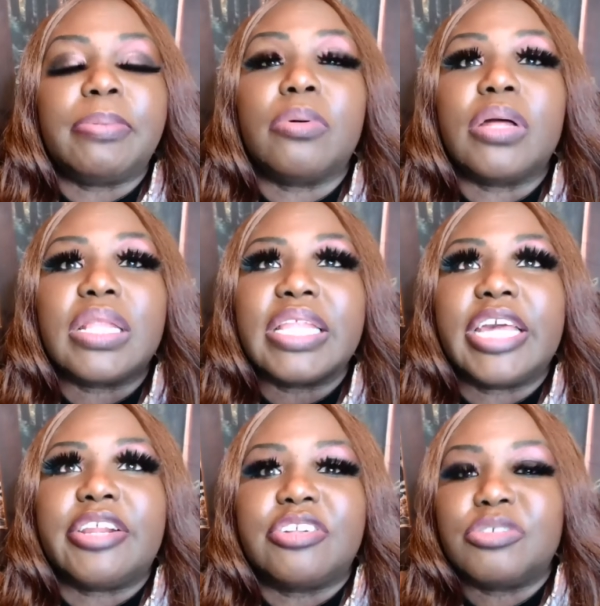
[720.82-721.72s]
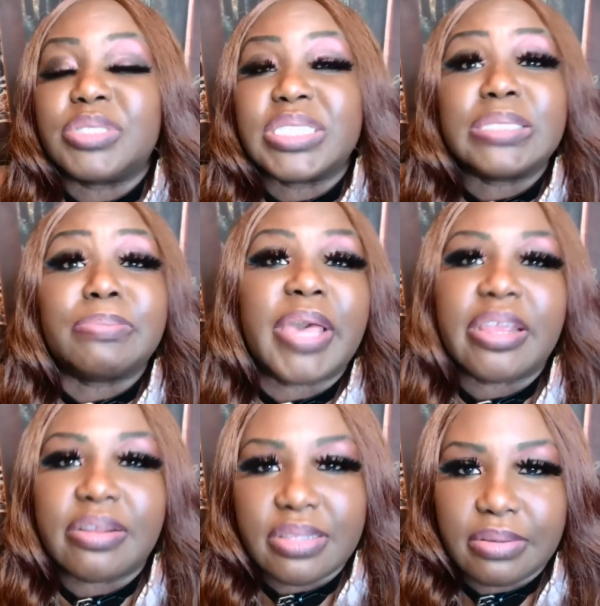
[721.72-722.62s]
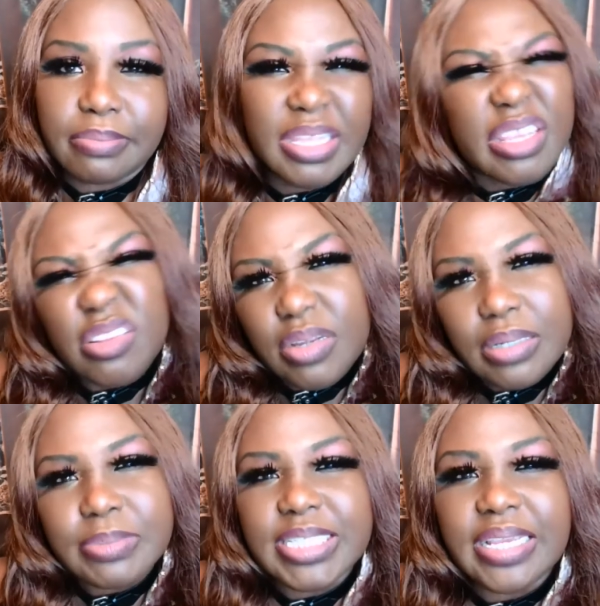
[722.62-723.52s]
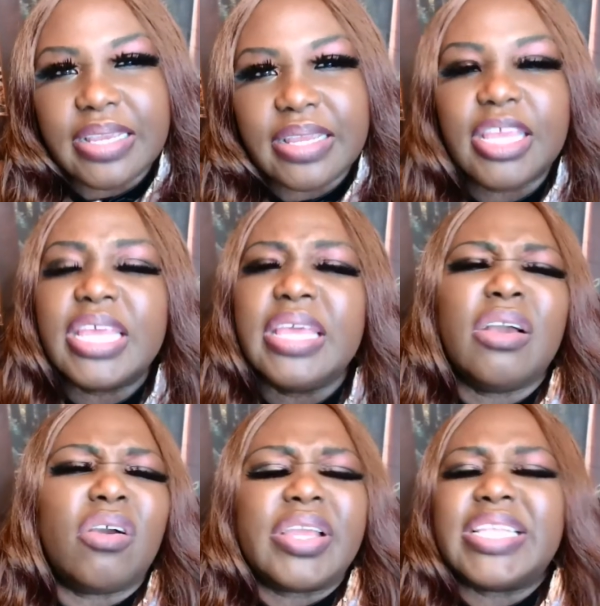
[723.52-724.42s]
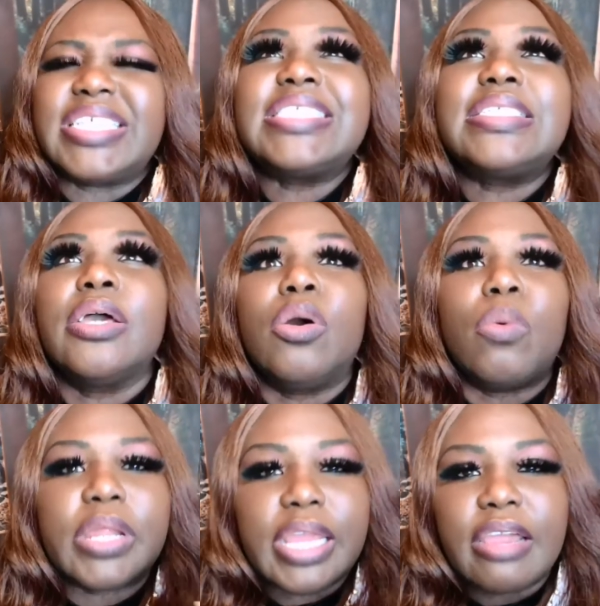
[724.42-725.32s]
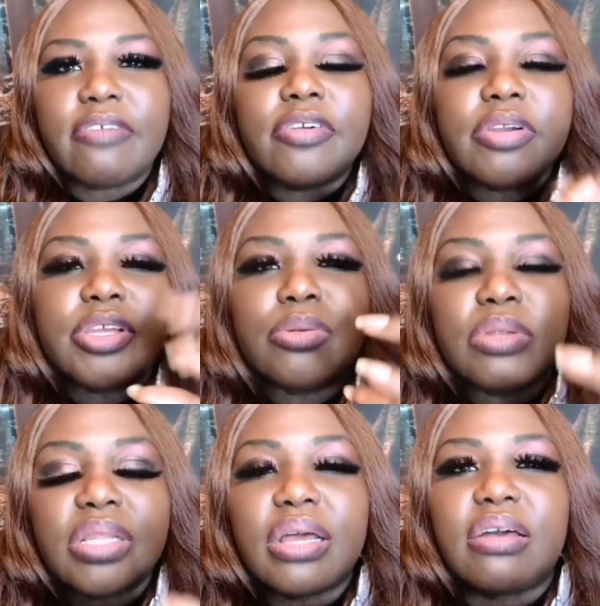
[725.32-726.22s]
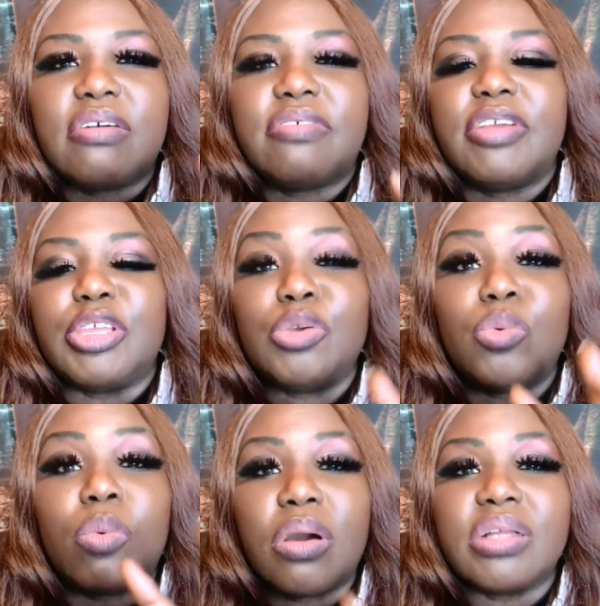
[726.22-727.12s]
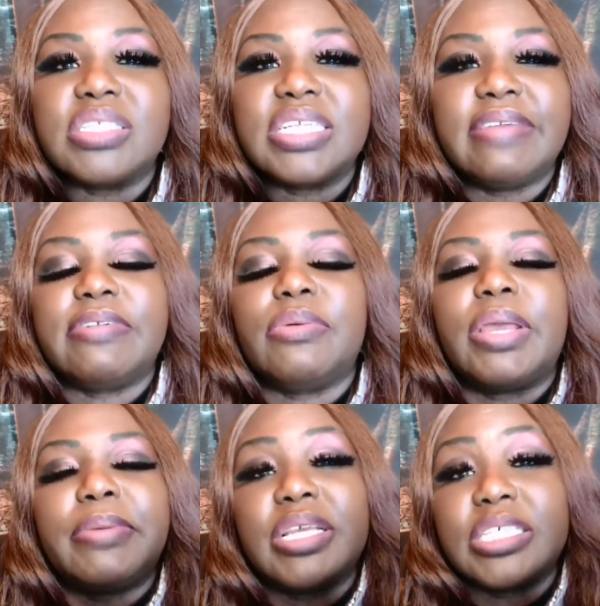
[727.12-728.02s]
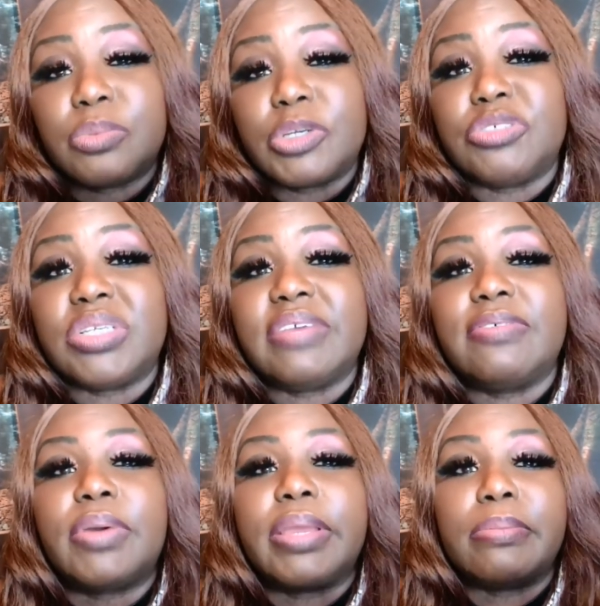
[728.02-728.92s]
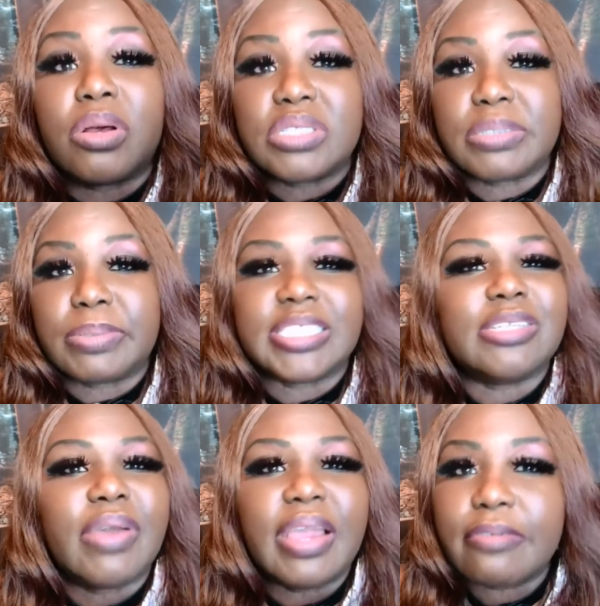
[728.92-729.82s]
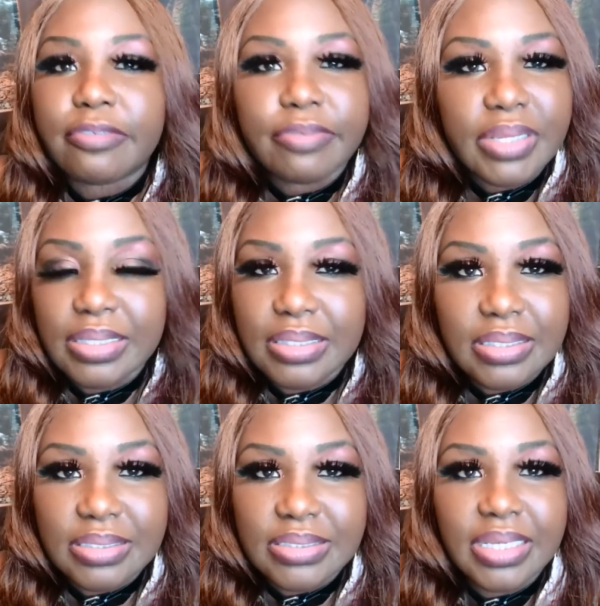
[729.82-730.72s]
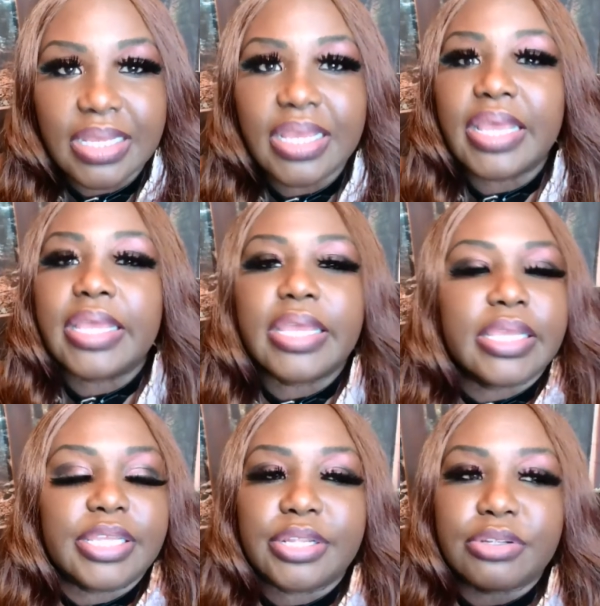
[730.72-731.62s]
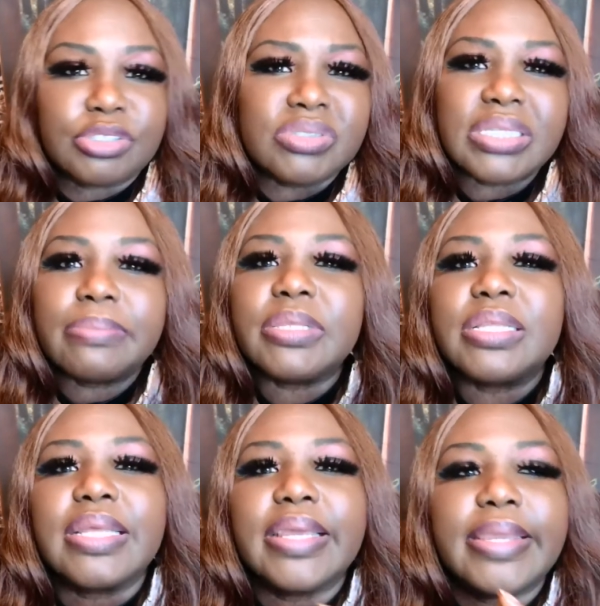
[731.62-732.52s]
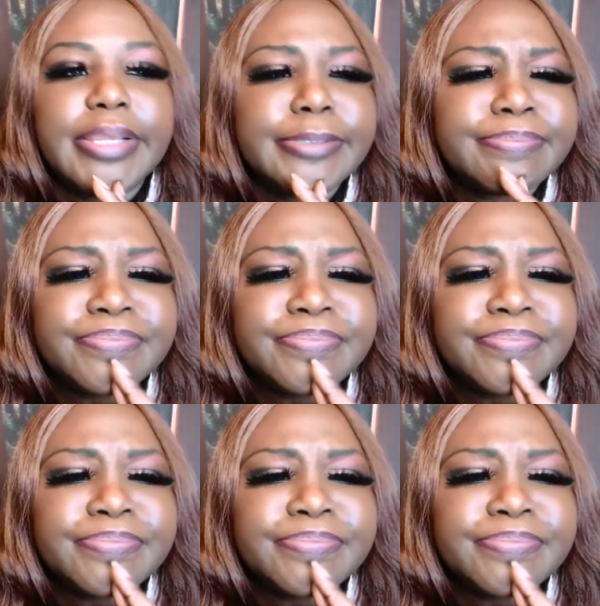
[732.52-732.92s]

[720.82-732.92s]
people a letter to inspire them. You know what I'm saying? Or just whatever you love, you want to give it away, because what you give away multiplies. Don't ever forget this. You know, do something like,